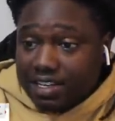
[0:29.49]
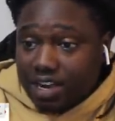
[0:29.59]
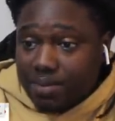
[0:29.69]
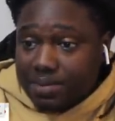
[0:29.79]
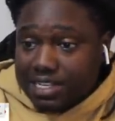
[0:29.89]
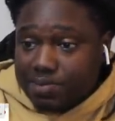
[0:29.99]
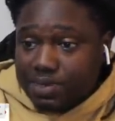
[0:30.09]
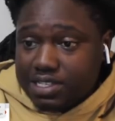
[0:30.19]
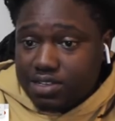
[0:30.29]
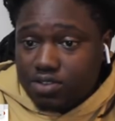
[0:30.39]
in the comments. Let's put
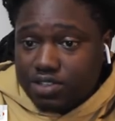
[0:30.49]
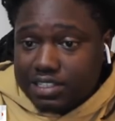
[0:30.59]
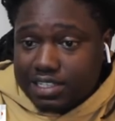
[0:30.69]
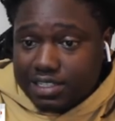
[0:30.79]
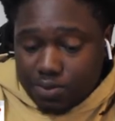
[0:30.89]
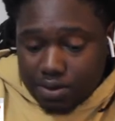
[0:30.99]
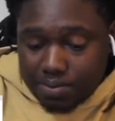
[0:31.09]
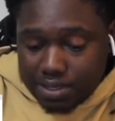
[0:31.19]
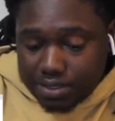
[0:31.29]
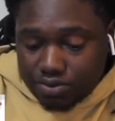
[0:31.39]
this in Google Translate so what it
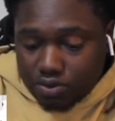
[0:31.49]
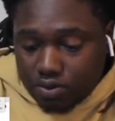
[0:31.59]
means real